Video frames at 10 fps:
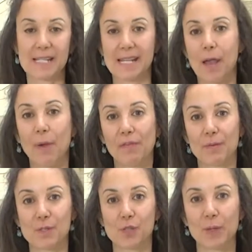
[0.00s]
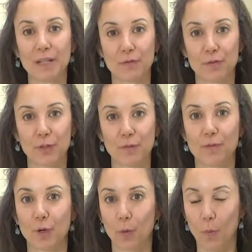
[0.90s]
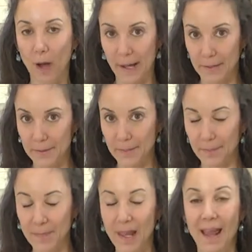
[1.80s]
stay away from sweet fruit for a while,